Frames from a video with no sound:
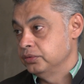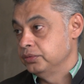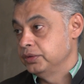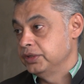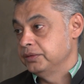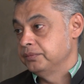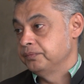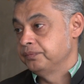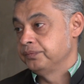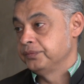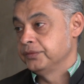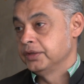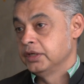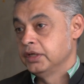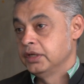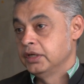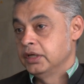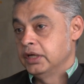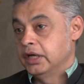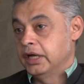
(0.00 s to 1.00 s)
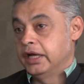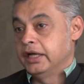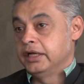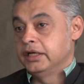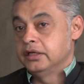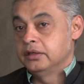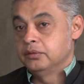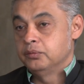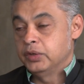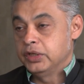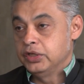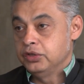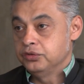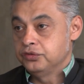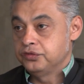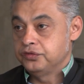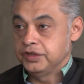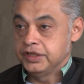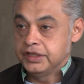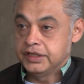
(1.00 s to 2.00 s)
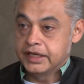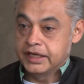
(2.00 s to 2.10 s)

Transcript: do it. And when you see